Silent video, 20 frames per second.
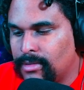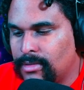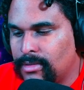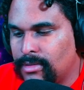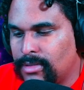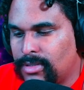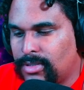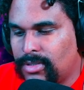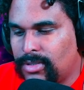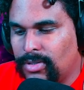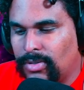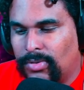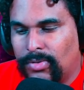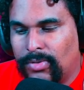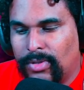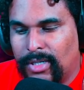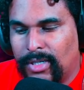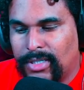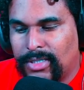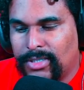So
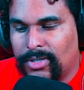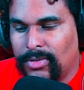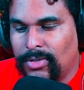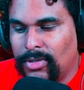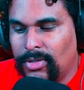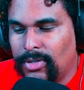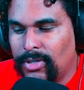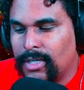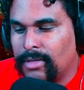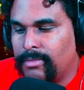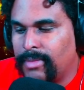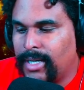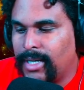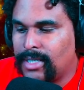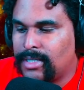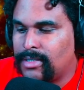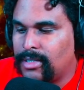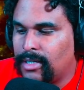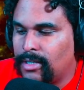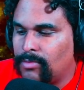let's go look, Max
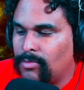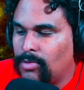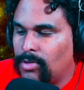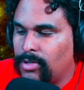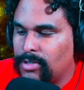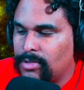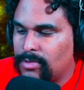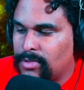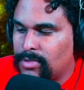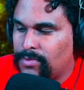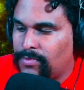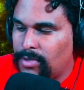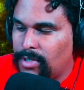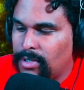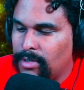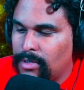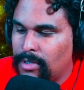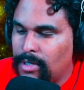said, rolling to his feet.